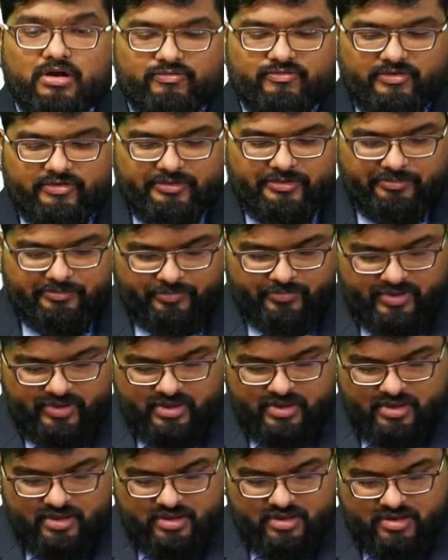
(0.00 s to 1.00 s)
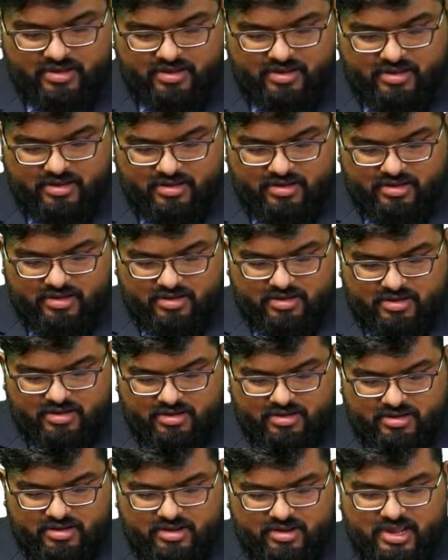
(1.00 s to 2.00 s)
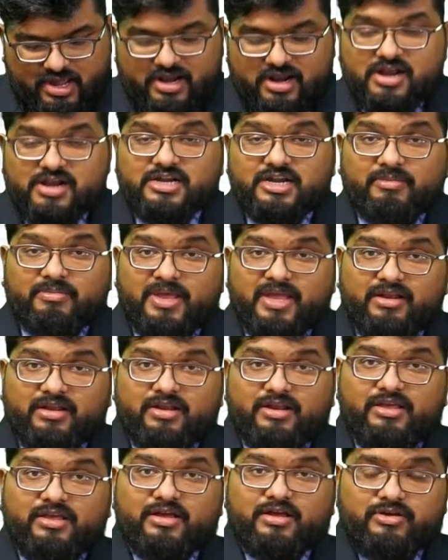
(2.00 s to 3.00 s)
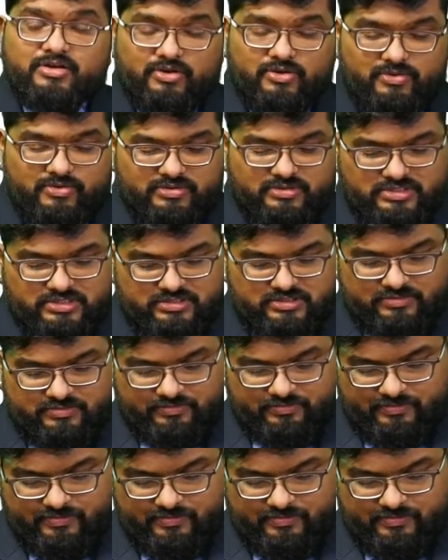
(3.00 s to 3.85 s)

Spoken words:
out for them. And ultimately undergoes